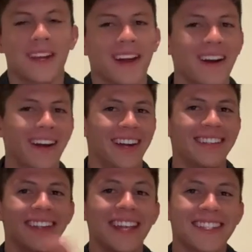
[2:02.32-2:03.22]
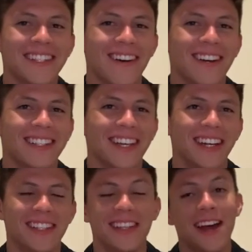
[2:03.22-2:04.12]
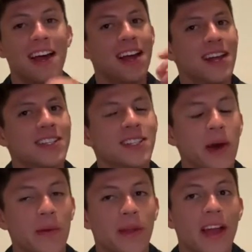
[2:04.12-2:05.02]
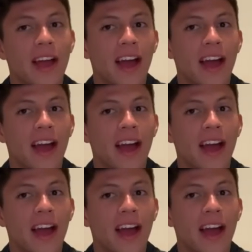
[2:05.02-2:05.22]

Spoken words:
All right, let's talk science. So,